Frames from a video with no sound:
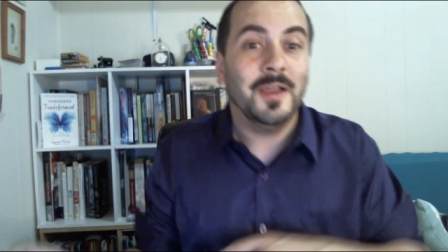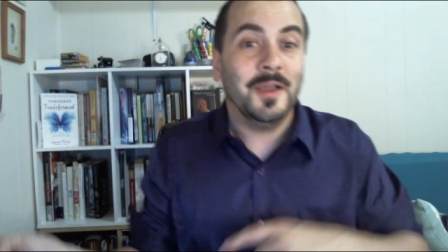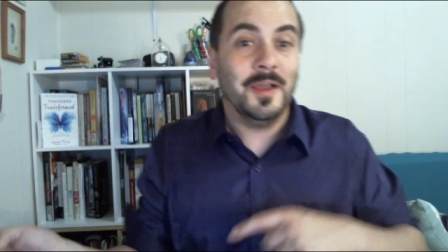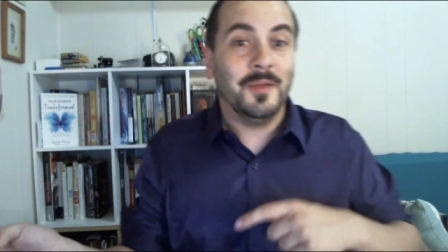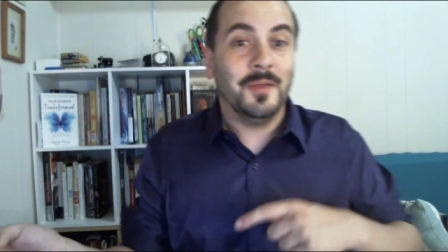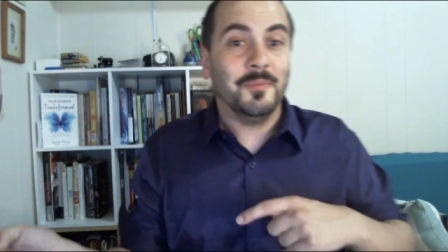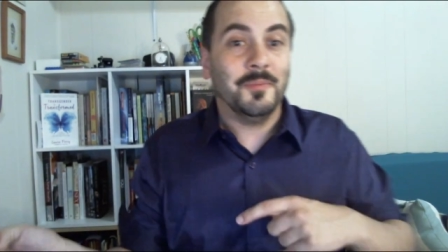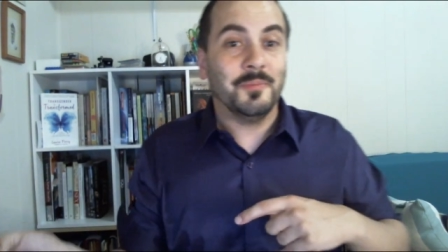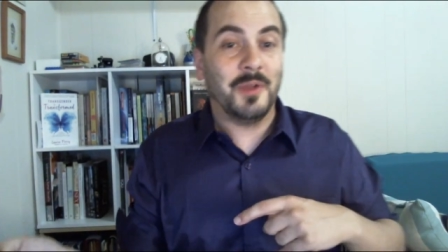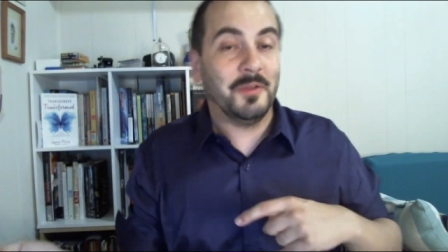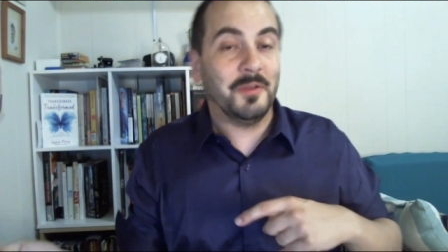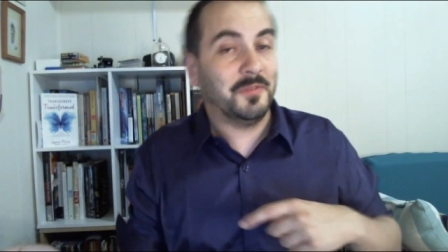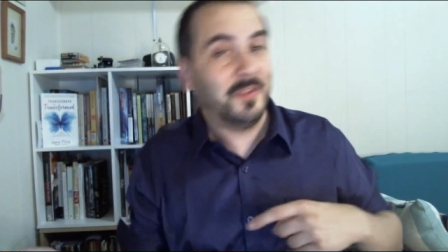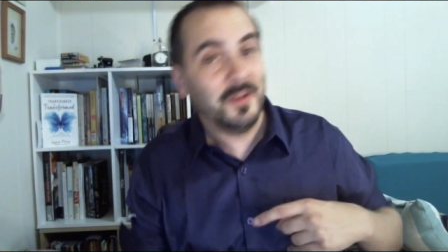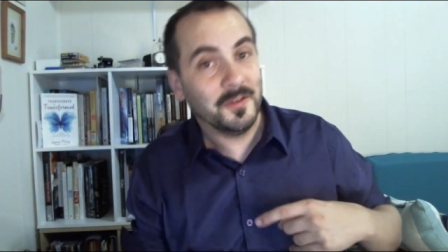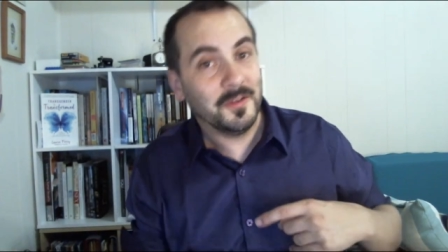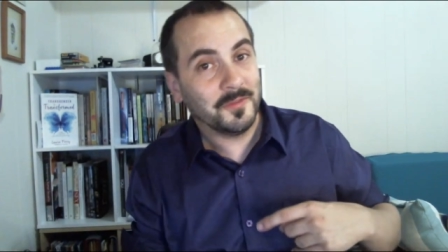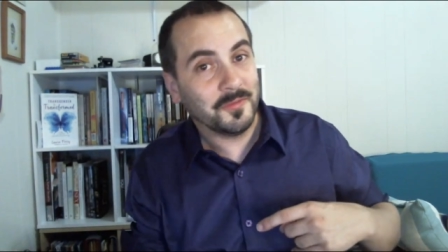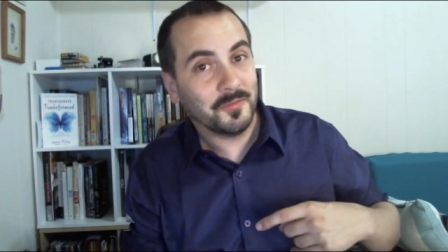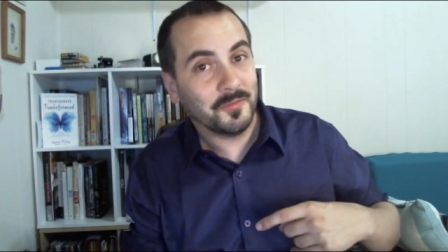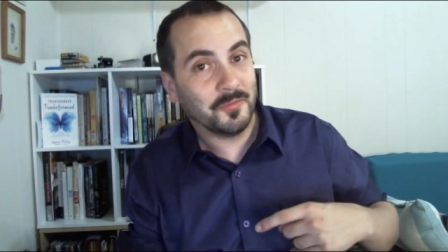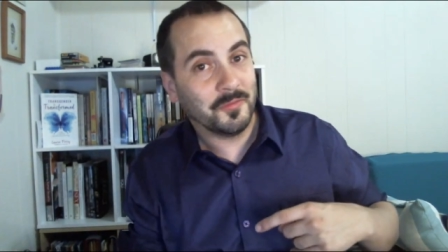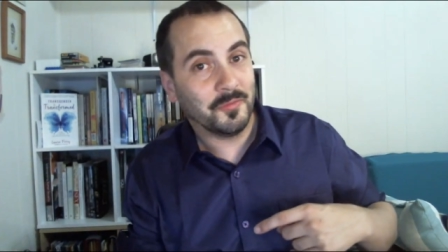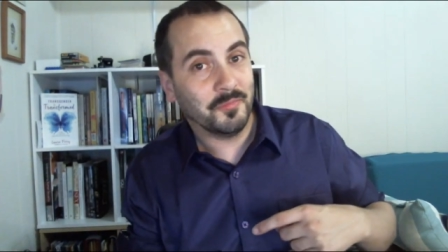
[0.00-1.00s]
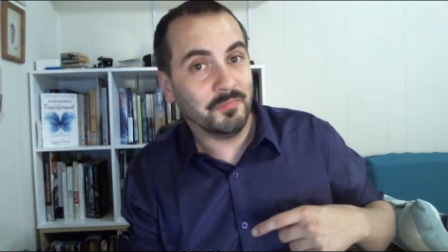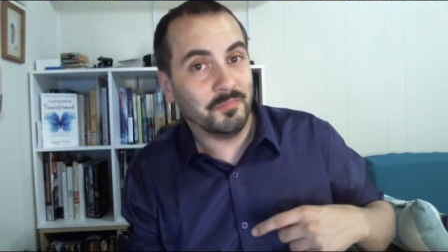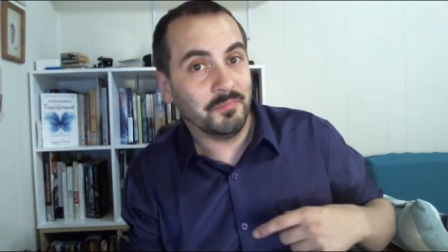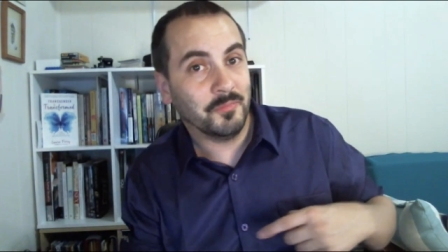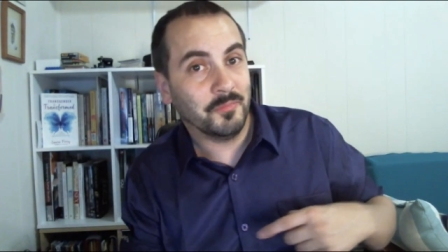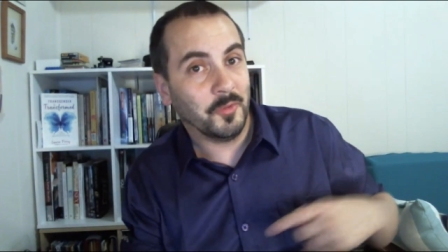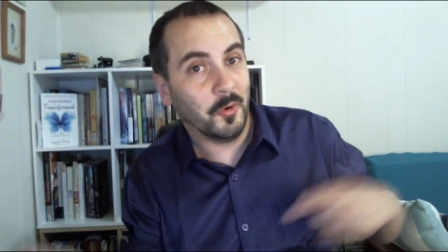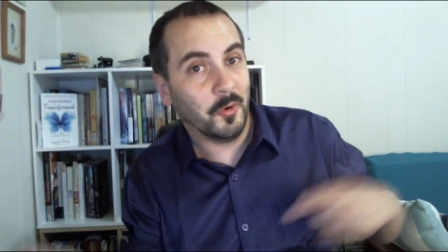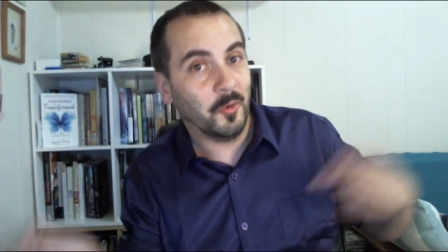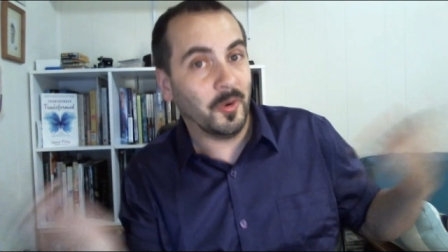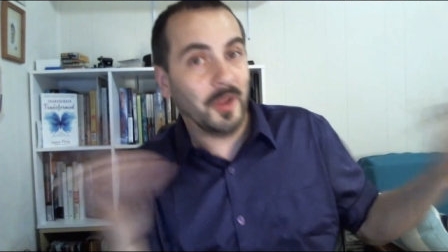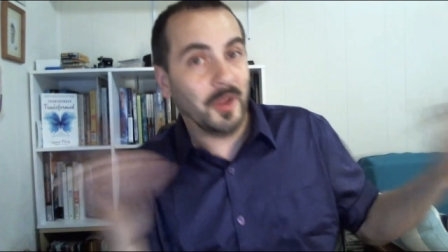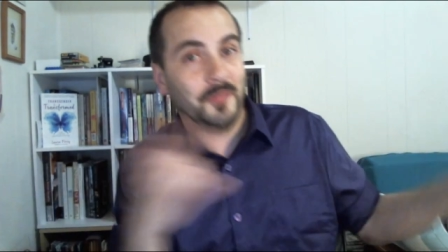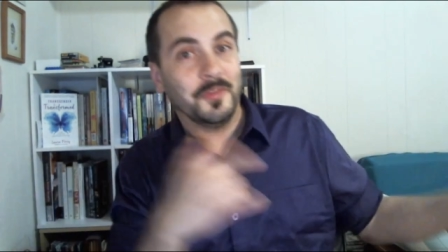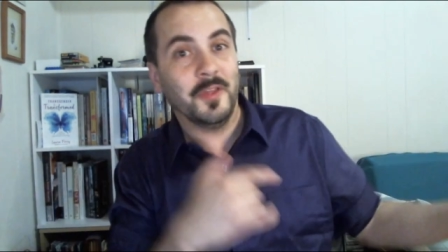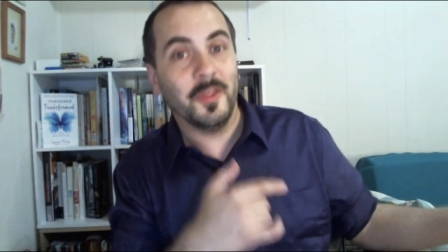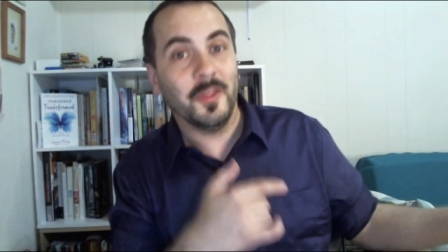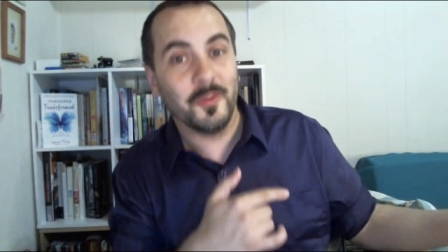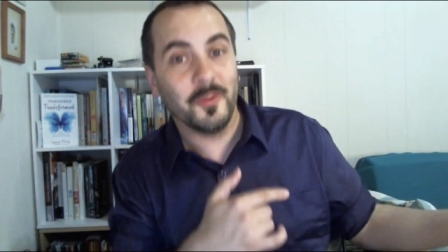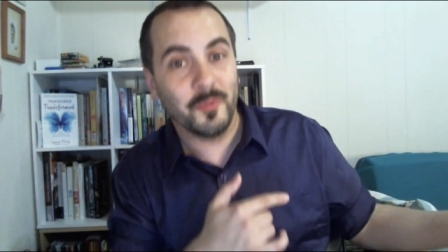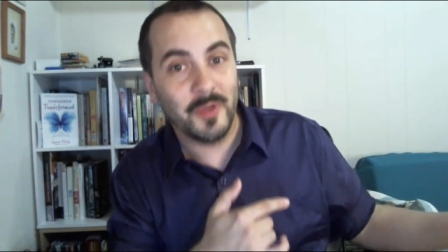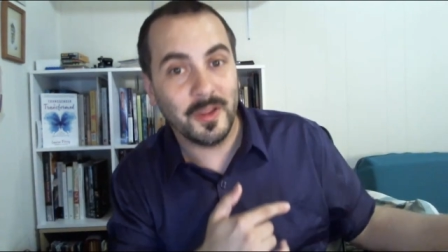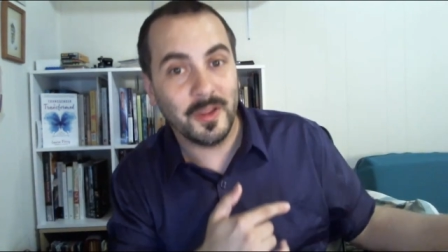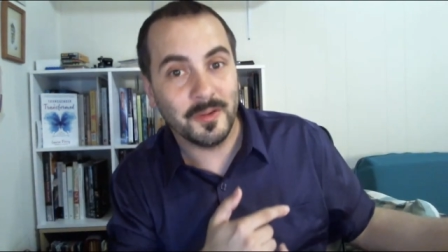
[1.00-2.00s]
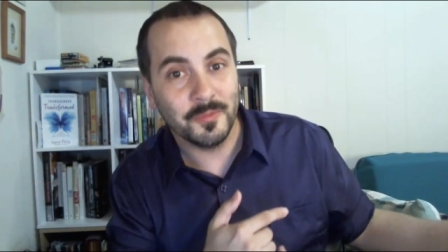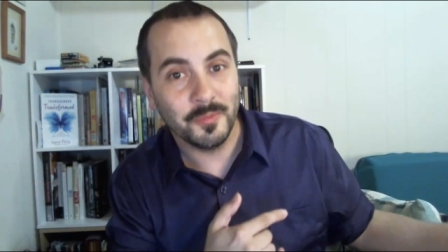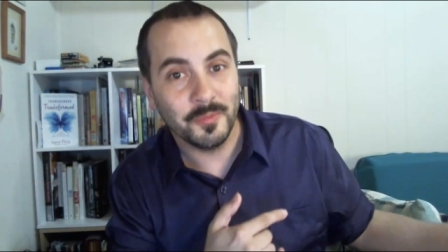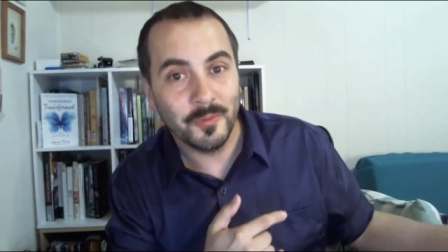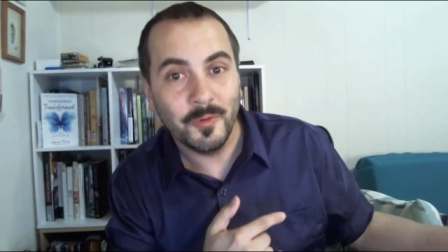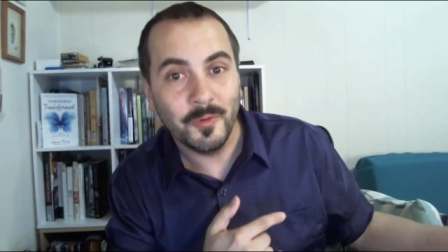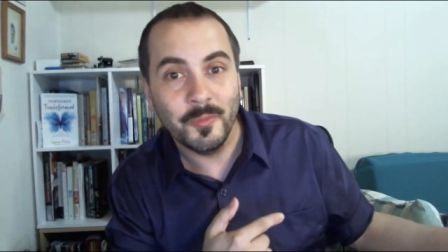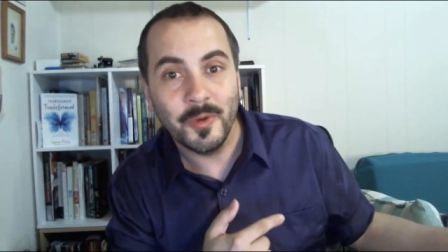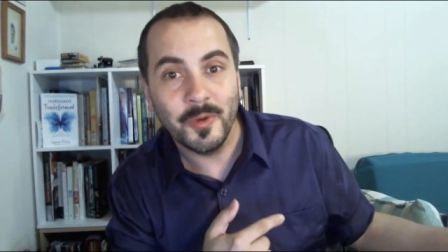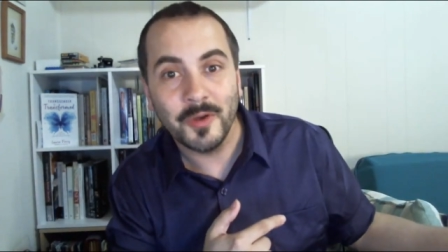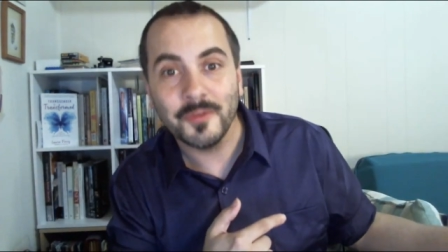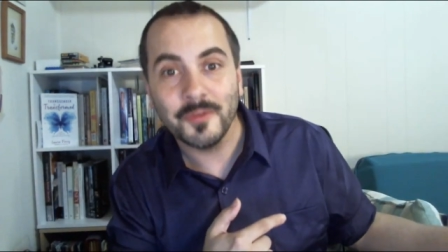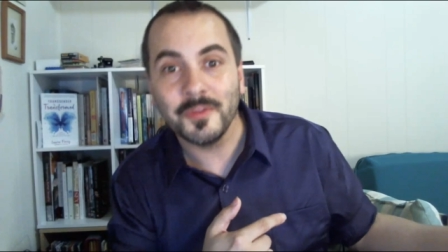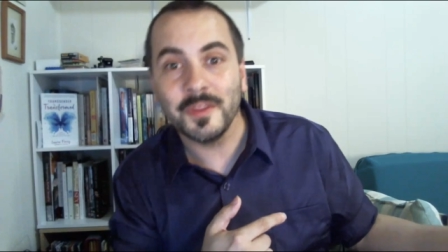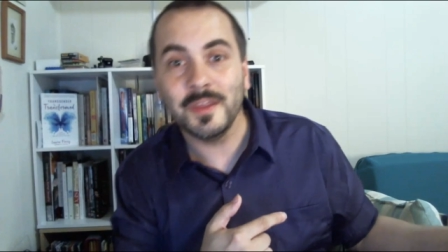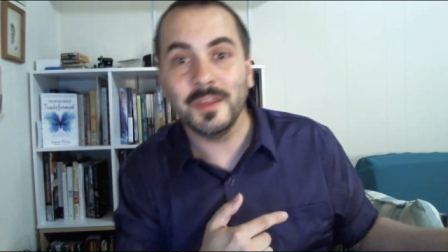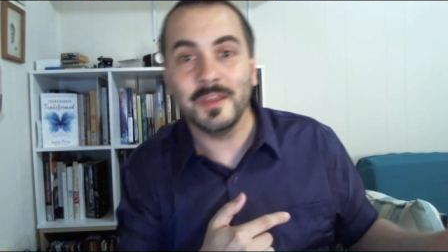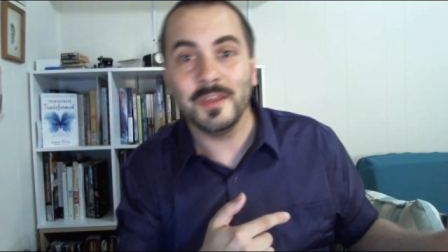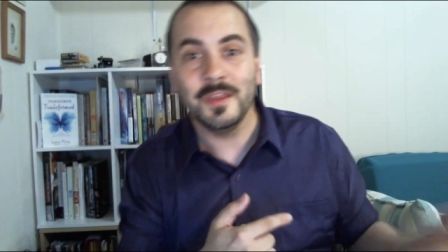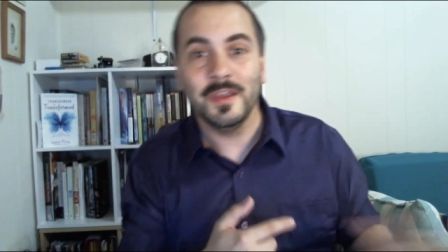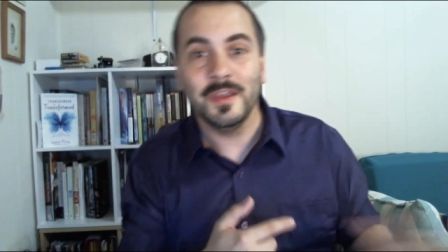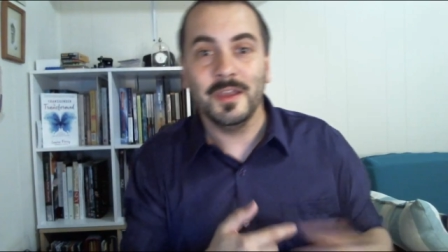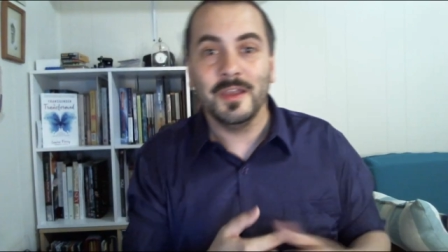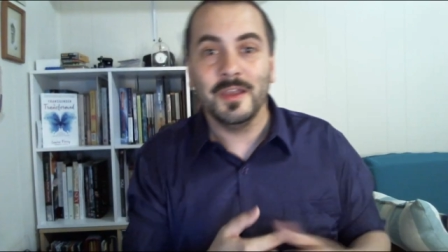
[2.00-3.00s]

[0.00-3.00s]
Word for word: But I've seen it thrown out the other way among the